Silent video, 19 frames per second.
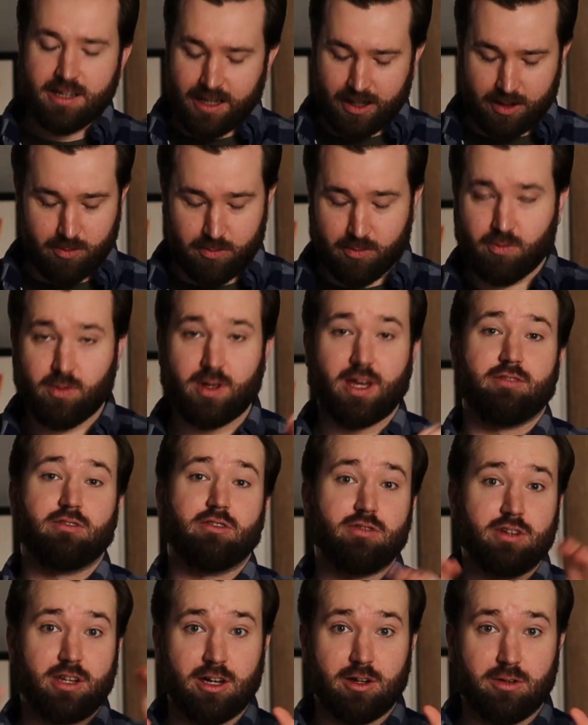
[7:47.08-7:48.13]
again, we have a
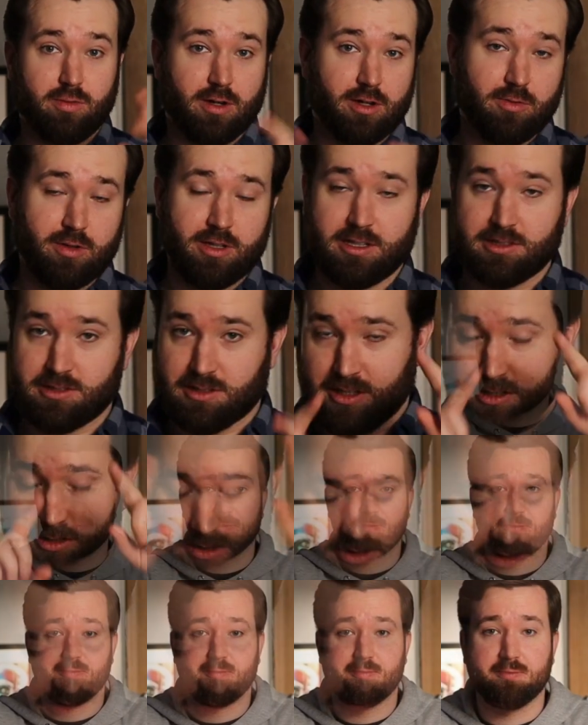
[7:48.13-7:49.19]
video where we discuss
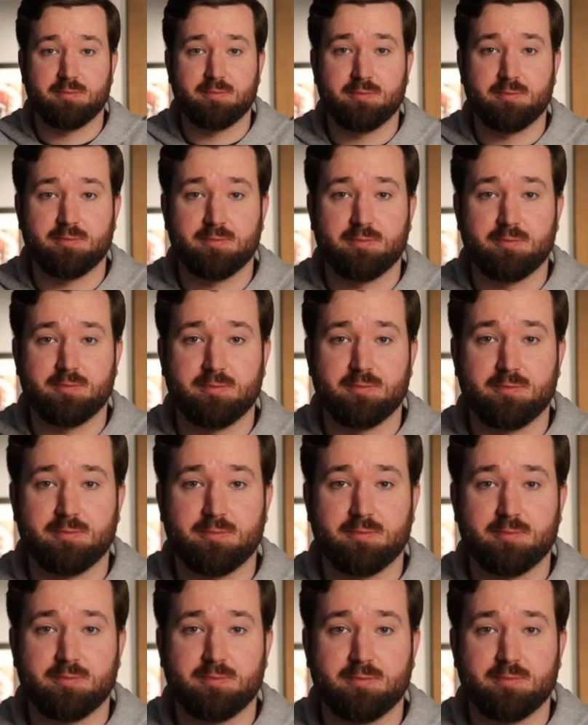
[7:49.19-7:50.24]
this, video link
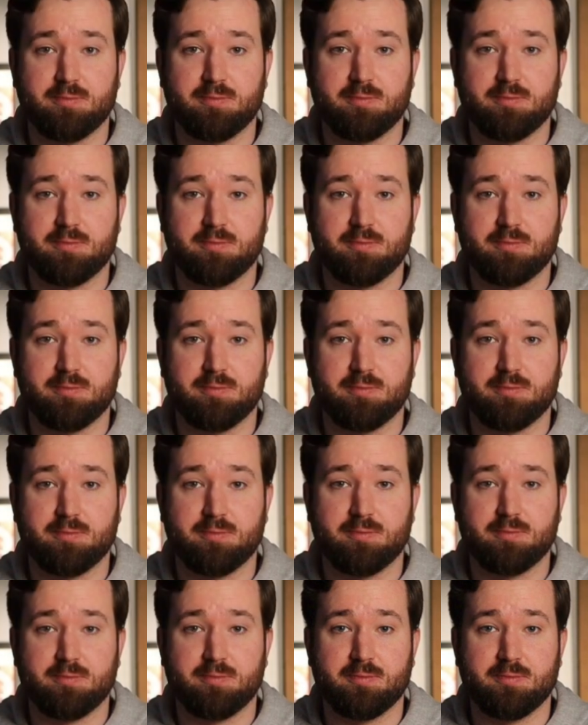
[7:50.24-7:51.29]
just here and in the
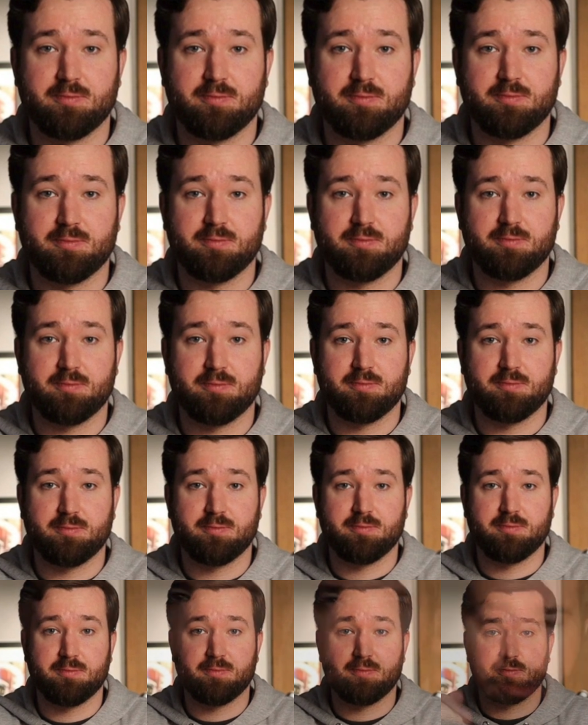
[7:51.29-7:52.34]
description, where
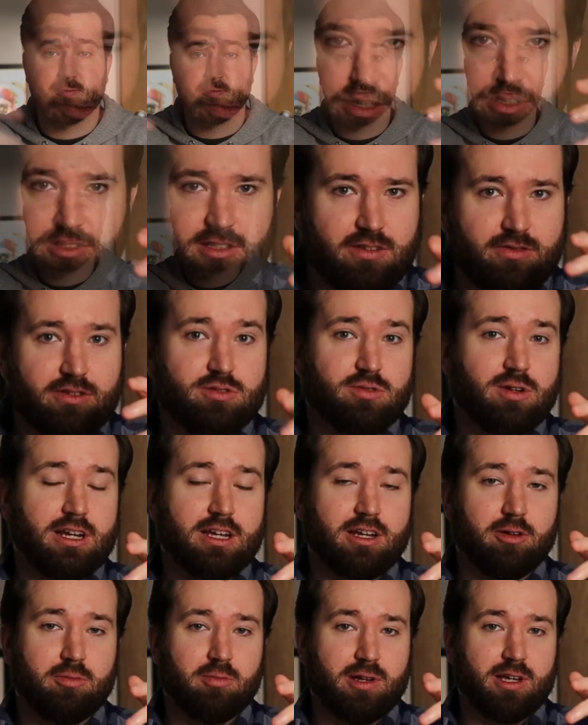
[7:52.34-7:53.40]
a lot of this stuff is really
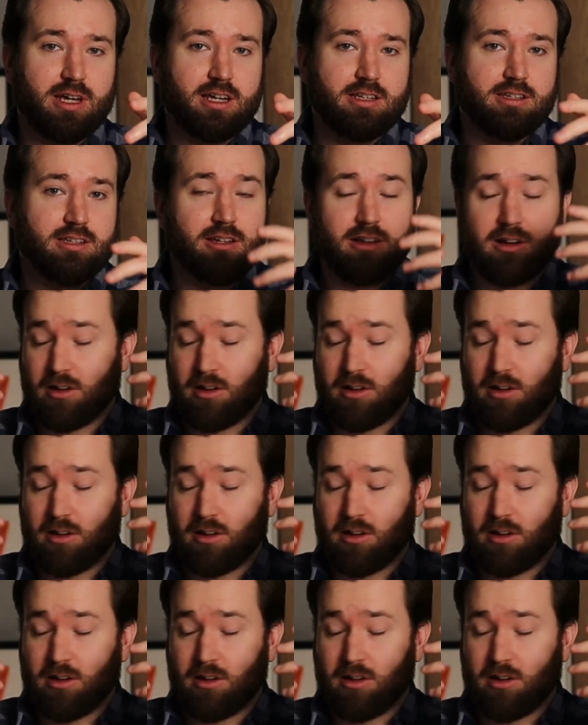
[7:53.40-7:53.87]
complicated.